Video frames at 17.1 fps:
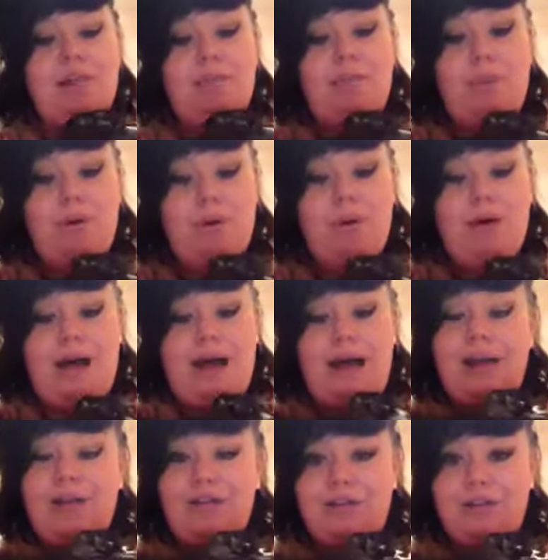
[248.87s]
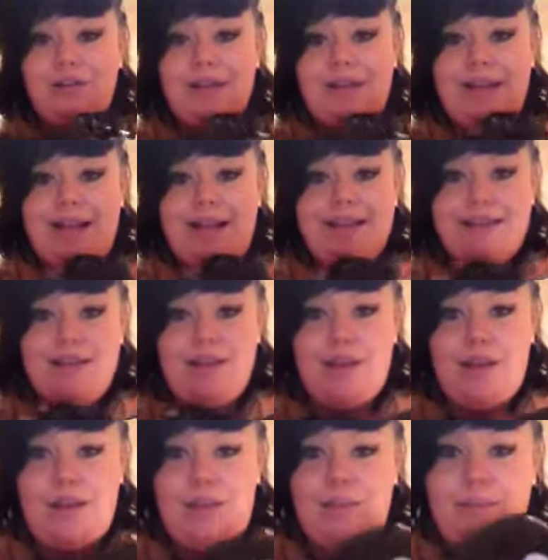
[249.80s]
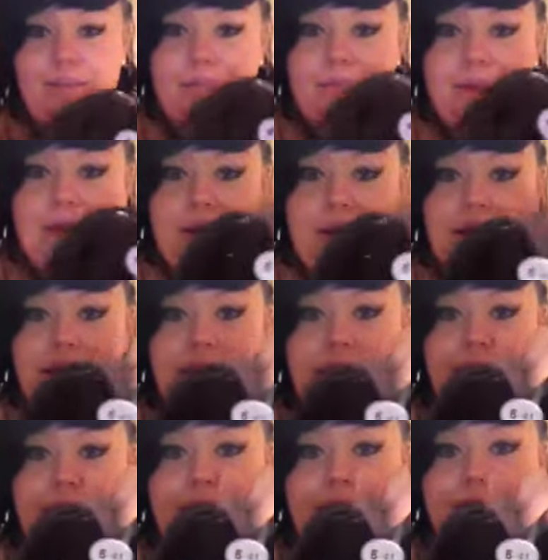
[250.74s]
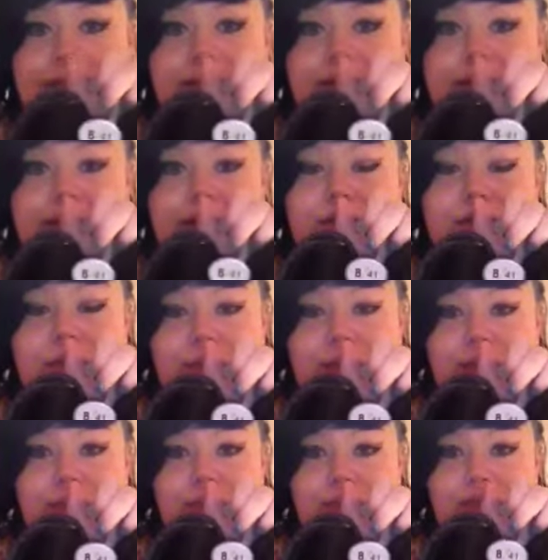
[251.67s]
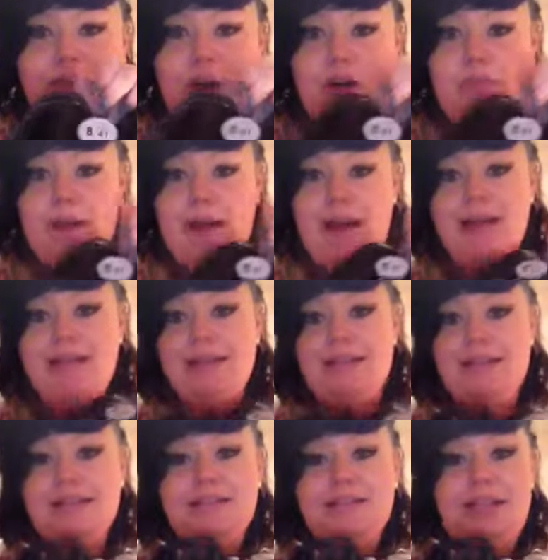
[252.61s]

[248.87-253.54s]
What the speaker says: but I adore these. They're basically, they remind me of Doc Martens.